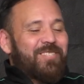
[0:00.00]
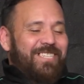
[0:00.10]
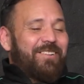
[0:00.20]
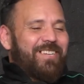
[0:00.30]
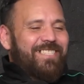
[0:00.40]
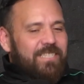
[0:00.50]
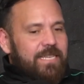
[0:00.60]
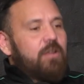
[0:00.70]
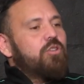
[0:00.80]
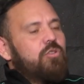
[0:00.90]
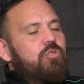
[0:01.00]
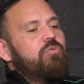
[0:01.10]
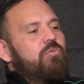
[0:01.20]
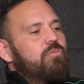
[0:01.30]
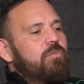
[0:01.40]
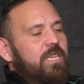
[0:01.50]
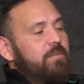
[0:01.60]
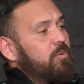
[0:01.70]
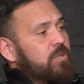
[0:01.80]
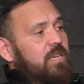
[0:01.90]
in all seriousness, how do you
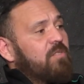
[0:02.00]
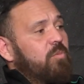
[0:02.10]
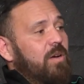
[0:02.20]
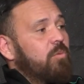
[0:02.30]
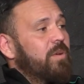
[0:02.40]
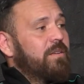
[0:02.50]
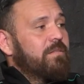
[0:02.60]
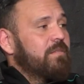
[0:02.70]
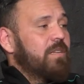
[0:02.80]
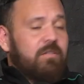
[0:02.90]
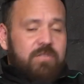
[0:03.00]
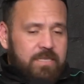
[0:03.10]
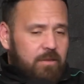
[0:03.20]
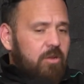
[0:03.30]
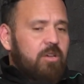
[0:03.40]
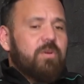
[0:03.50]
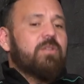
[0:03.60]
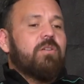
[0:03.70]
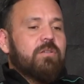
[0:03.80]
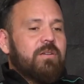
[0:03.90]
keep yourself well when, you know, because there's a lot
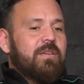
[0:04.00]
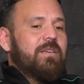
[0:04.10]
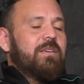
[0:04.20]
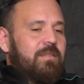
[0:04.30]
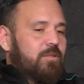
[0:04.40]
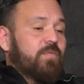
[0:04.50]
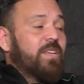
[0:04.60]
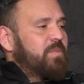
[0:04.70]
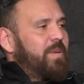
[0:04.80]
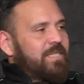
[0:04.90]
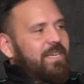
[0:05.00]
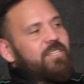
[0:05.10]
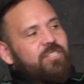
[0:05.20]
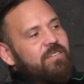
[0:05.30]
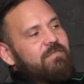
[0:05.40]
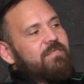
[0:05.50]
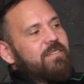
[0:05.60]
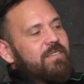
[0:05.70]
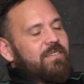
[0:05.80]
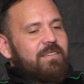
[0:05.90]
going on, a lot of
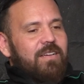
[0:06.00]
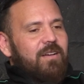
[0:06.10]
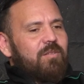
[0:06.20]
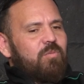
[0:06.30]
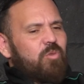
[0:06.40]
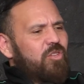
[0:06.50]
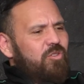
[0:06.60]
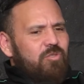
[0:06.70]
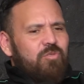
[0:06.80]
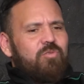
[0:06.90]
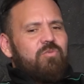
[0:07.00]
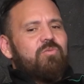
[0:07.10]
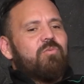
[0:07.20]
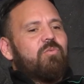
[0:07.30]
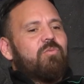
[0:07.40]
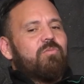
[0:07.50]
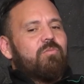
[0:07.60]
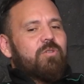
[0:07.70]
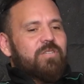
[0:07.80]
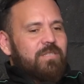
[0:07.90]
expectation. Uh, what do you do,
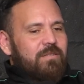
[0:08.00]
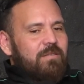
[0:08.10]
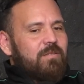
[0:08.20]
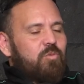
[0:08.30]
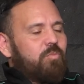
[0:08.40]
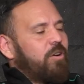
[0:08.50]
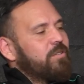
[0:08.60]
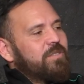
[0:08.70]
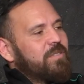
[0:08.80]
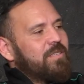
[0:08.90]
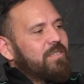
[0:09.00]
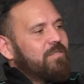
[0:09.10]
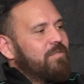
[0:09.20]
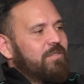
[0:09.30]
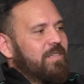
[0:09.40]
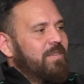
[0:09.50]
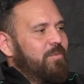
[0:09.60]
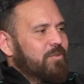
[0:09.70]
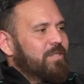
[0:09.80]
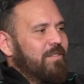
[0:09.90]
or what is it your process that you do to
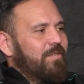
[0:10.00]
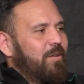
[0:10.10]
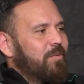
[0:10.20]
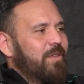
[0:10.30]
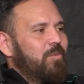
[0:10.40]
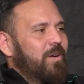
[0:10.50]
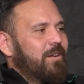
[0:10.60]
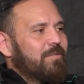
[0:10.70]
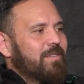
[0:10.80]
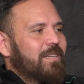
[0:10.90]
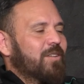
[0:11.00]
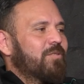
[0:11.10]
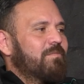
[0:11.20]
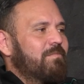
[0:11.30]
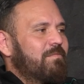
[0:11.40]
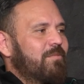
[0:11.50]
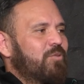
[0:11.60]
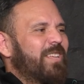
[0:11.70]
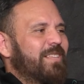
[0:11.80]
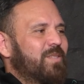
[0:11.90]
keep yourself healthy, well, and in a good
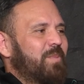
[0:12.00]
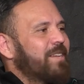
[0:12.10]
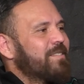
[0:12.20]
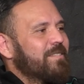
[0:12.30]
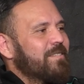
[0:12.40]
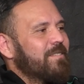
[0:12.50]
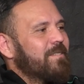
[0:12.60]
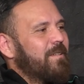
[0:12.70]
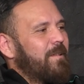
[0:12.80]
good headspace?